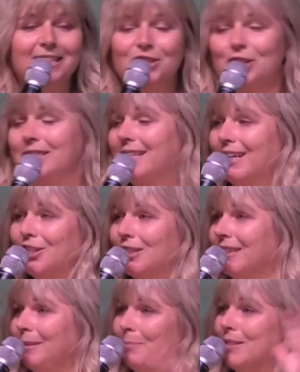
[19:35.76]
She's
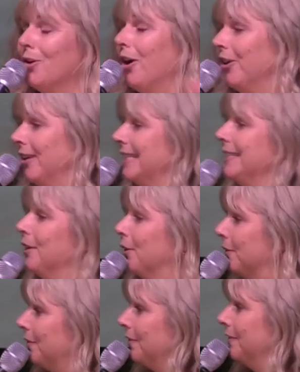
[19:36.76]
actually beside
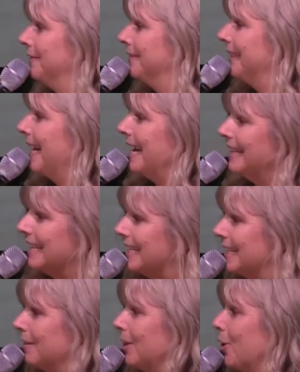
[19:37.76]
herself, and
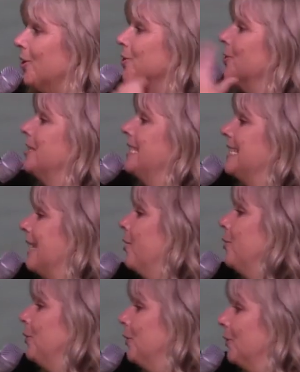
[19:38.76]
then goes on to
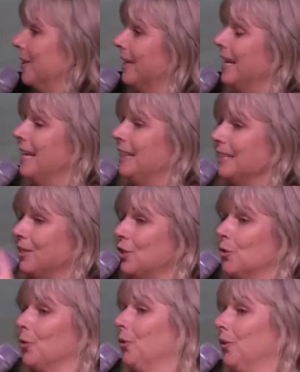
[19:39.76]
tell you this
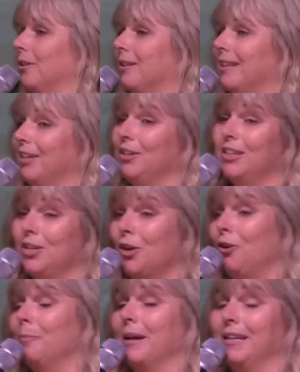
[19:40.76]
truth that you didn't
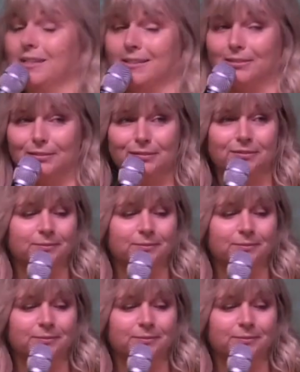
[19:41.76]
know about yourself.